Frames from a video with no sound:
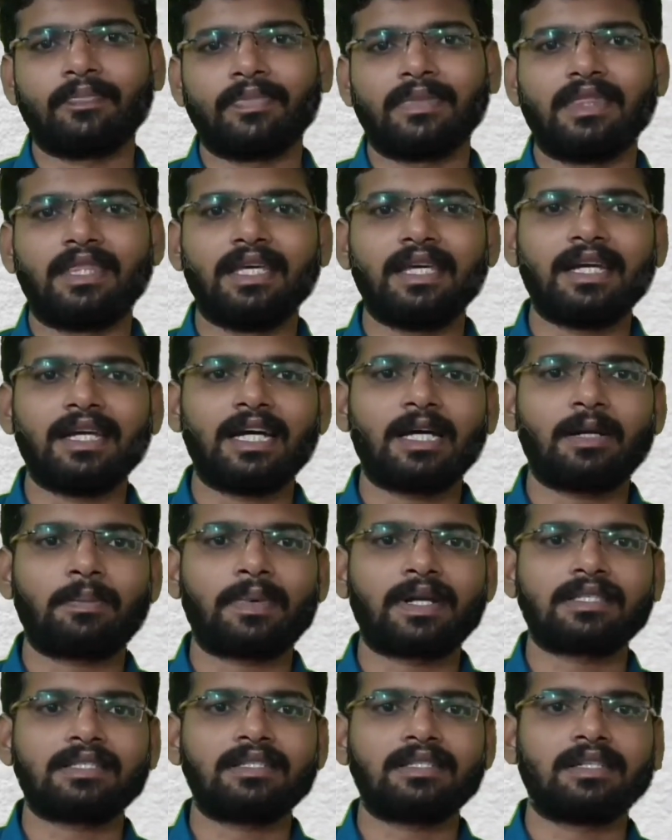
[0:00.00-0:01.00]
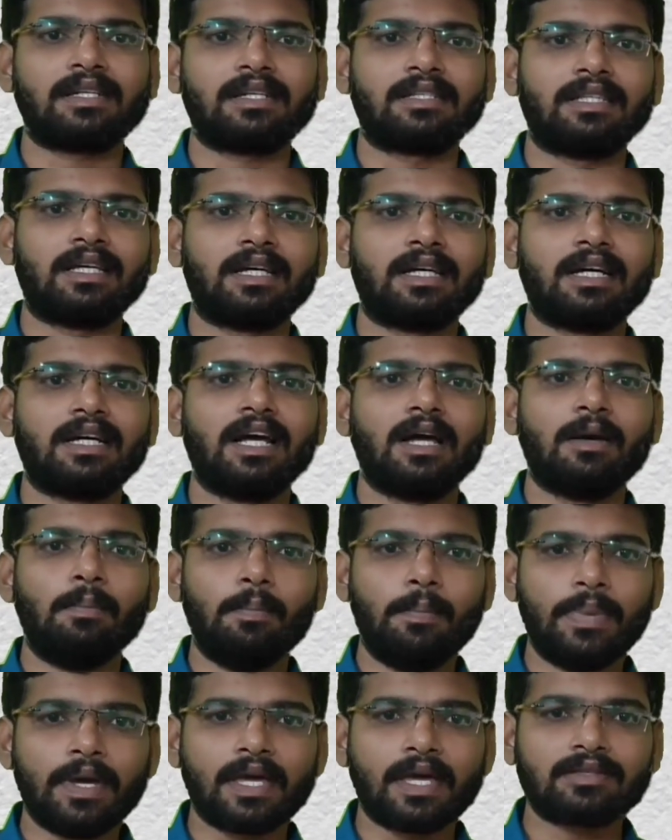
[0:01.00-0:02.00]
They are present at the
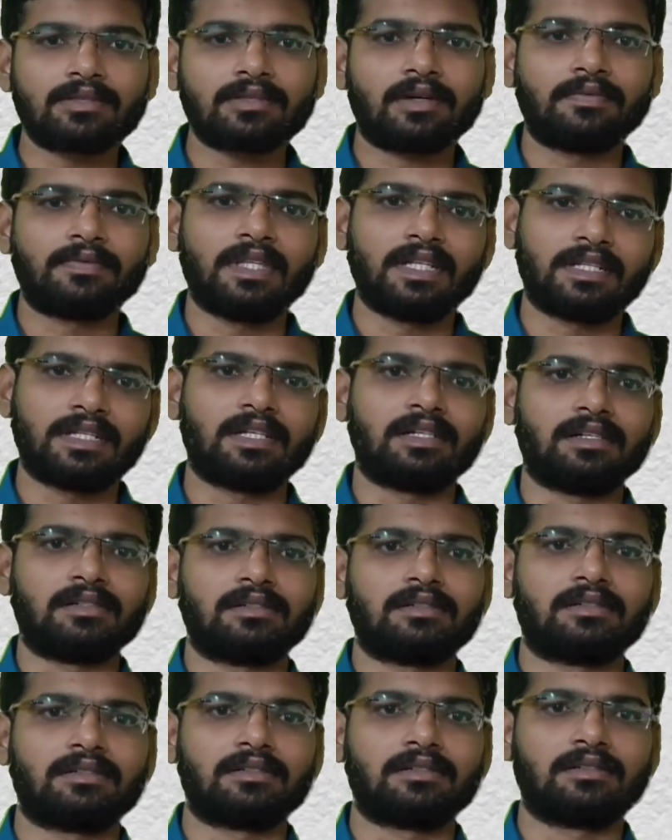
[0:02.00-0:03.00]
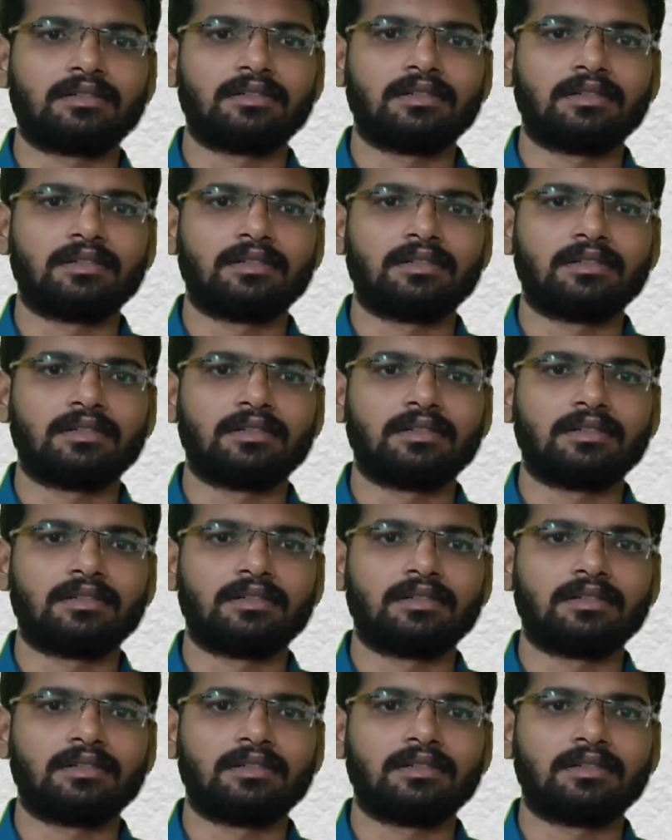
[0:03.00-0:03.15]
base of the tongue.